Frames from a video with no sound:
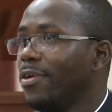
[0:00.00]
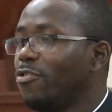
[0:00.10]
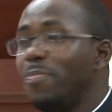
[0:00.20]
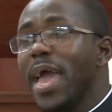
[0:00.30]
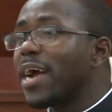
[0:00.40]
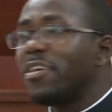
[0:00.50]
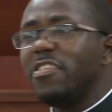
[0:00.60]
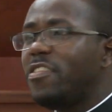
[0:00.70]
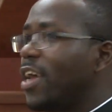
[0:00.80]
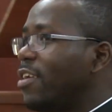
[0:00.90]
To be a
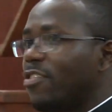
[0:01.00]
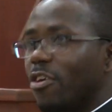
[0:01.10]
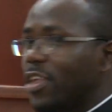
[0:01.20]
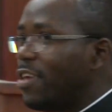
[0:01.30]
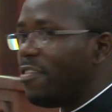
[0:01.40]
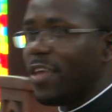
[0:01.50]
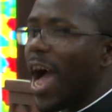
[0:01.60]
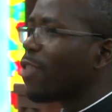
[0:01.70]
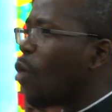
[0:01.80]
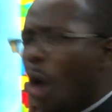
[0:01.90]
Christian is not easy
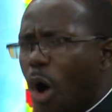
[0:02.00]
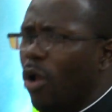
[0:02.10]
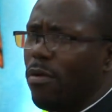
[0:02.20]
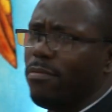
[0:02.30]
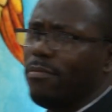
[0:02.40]
at all.